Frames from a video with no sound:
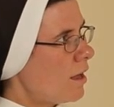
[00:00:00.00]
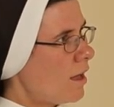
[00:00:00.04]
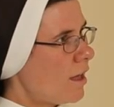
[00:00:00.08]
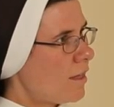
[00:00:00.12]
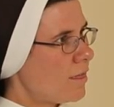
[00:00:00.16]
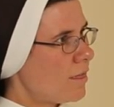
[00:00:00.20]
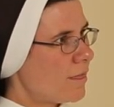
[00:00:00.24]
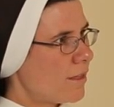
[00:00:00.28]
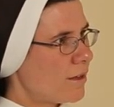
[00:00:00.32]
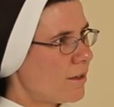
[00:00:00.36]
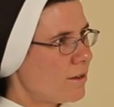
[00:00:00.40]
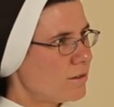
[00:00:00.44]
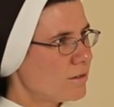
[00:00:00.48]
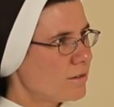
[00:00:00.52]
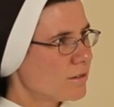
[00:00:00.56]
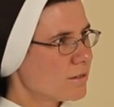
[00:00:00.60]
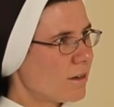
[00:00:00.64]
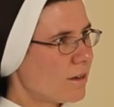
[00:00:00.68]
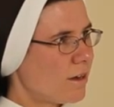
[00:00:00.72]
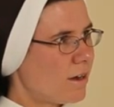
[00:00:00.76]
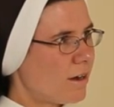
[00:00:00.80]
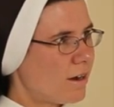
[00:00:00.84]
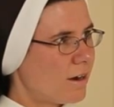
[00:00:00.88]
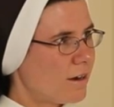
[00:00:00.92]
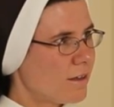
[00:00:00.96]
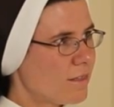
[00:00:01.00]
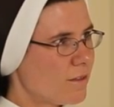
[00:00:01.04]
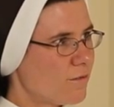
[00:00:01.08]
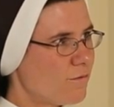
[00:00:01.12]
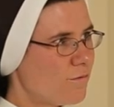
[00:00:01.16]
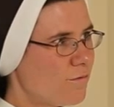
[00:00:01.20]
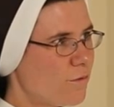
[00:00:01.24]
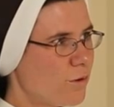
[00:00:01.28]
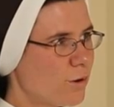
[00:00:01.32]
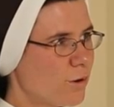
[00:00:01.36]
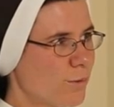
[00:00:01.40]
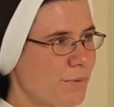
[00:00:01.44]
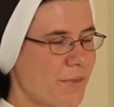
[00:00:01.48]
And those are the
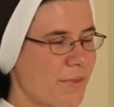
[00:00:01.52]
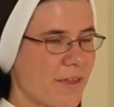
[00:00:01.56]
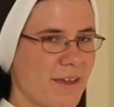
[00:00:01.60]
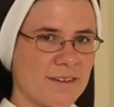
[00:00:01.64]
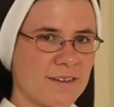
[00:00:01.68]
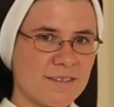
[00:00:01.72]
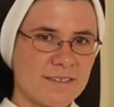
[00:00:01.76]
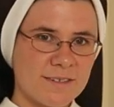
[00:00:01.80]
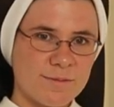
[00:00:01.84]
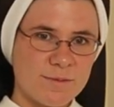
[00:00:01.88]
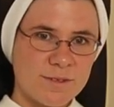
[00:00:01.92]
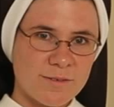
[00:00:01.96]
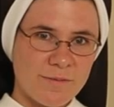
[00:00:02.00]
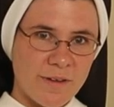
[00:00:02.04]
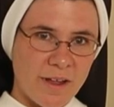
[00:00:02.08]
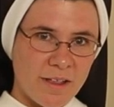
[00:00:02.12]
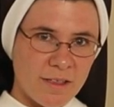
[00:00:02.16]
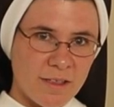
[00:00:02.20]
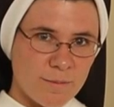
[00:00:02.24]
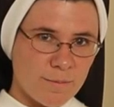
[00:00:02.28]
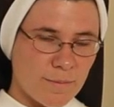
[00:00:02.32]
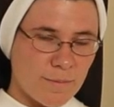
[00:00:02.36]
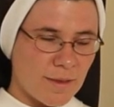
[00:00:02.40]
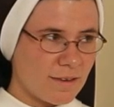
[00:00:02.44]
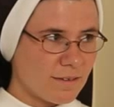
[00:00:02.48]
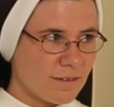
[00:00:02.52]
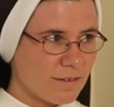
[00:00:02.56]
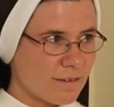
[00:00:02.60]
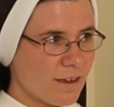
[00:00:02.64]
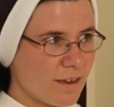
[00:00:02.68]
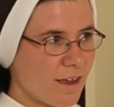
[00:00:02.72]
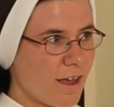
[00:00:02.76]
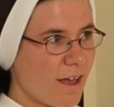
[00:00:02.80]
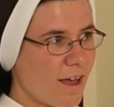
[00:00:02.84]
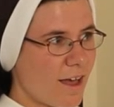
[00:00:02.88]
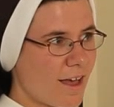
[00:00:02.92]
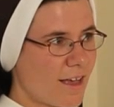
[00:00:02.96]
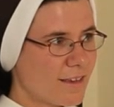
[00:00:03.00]
four planes of development
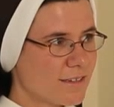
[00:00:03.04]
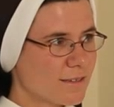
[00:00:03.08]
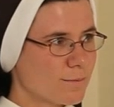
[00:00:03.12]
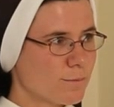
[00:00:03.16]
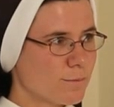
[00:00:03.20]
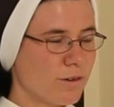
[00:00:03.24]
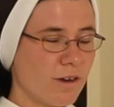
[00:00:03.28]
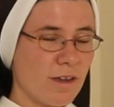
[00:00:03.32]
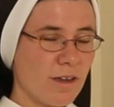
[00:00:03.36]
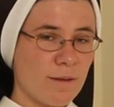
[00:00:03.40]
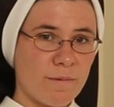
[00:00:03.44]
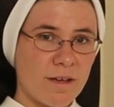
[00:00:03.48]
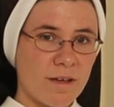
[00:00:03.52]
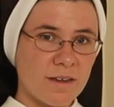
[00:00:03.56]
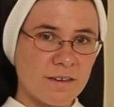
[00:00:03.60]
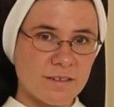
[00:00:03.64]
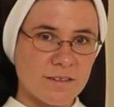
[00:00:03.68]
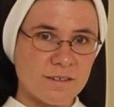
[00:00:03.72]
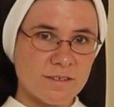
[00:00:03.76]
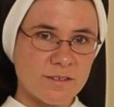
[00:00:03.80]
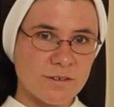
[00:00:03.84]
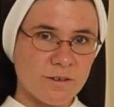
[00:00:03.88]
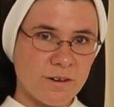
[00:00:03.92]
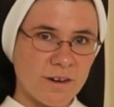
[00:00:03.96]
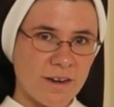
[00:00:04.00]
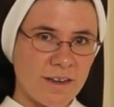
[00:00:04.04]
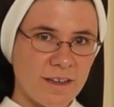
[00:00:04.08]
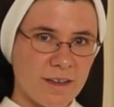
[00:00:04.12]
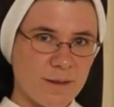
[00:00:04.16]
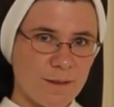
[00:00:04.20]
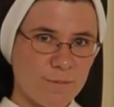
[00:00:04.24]
as Maria Montessori